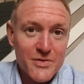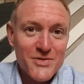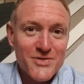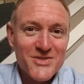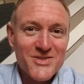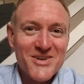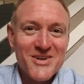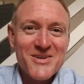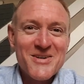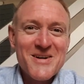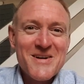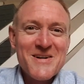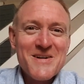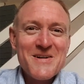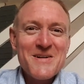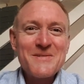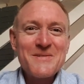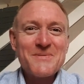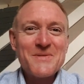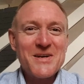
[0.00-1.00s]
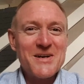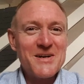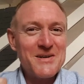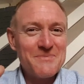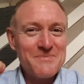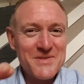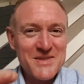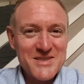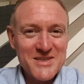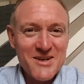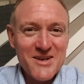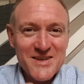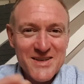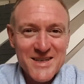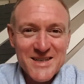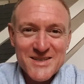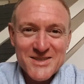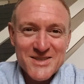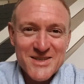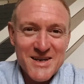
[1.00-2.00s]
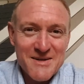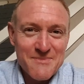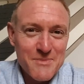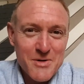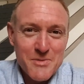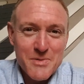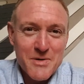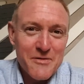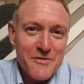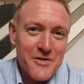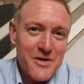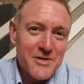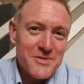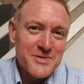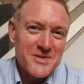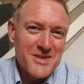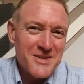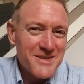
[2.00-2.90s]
So it's like the internet, mobile phones.